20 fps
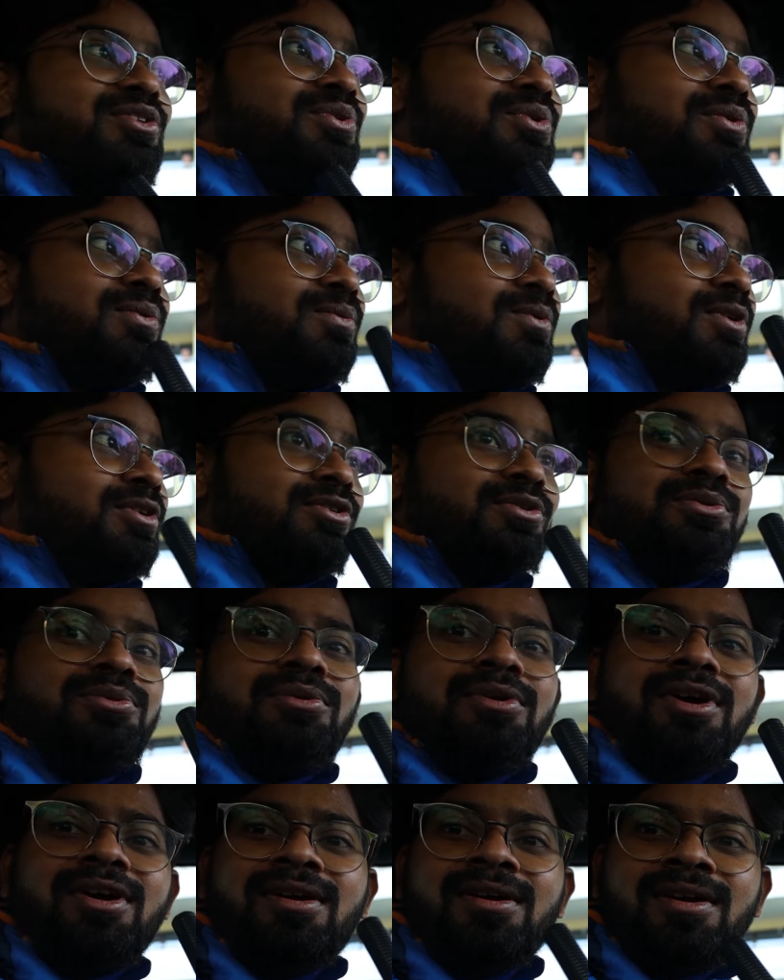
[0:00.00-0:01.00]
You don't want
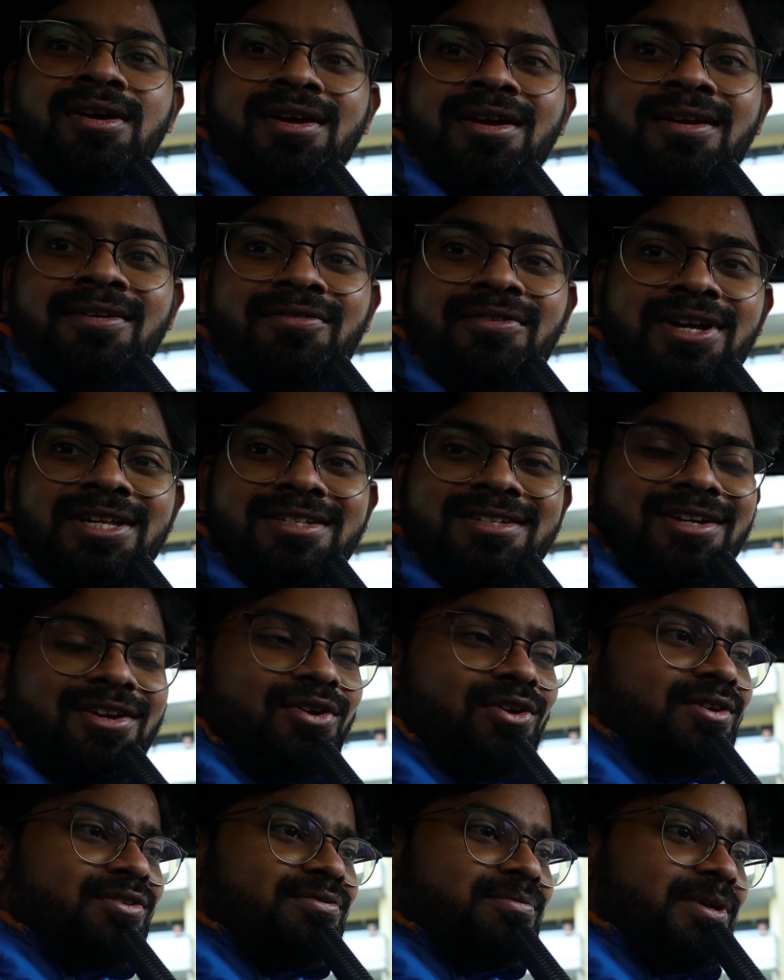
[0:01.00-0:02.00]
to waste a
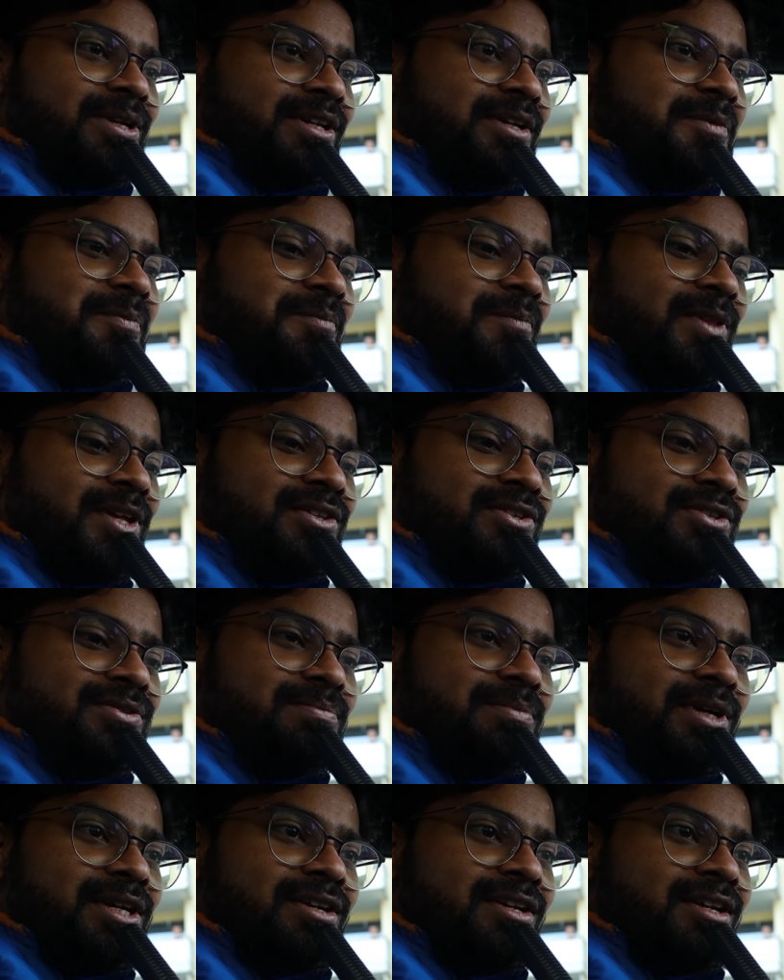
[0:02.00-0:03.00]
lot of money,
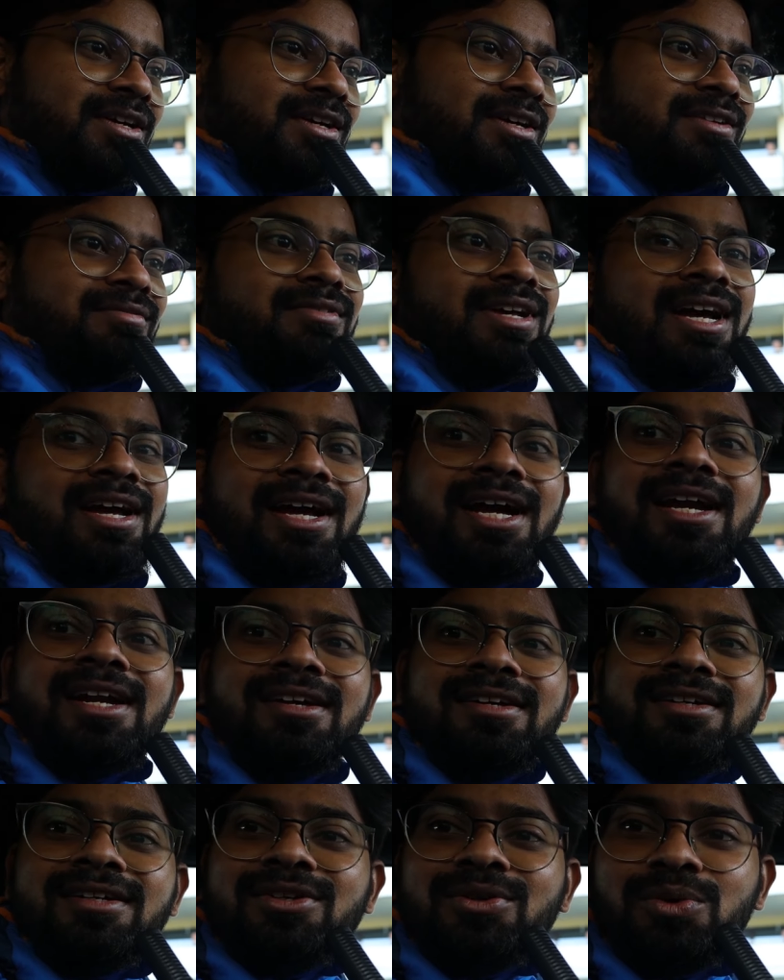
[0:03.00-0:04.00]
but I had
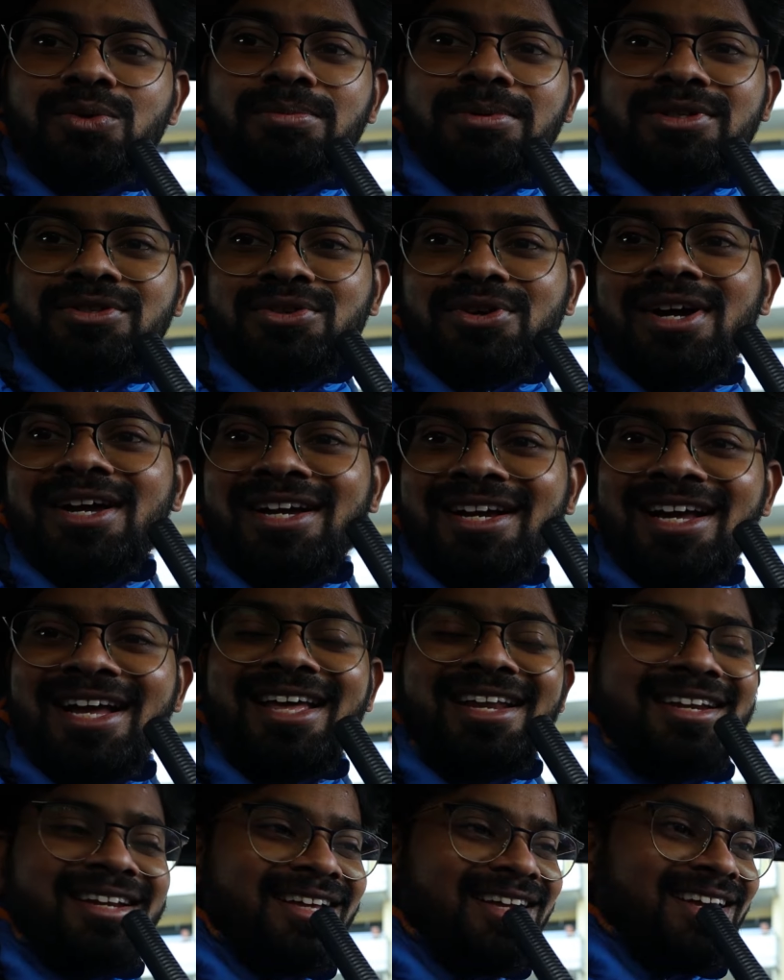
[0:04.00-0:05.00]
a coupon, so I
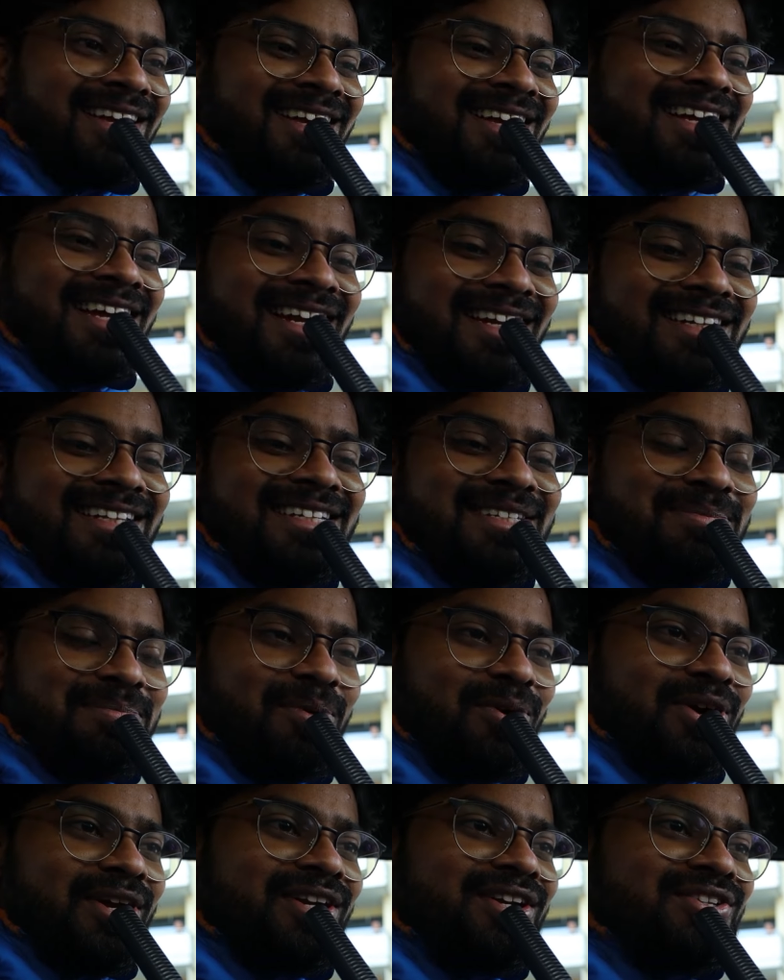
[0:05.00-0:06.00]
can at this
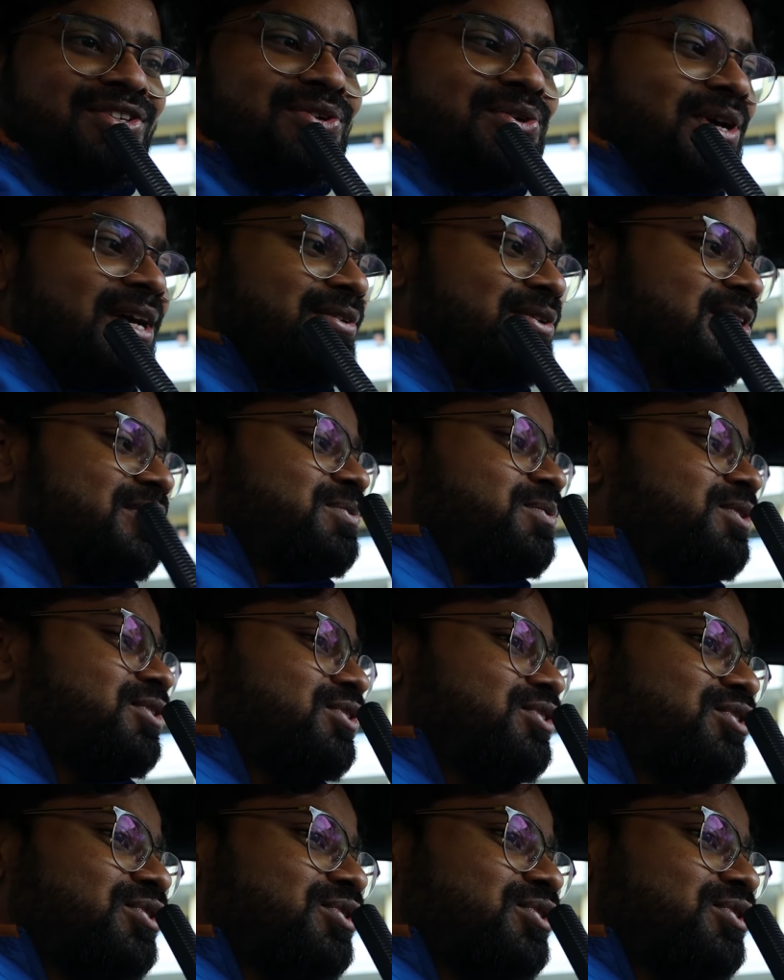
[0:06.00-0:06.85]
point. So I just want to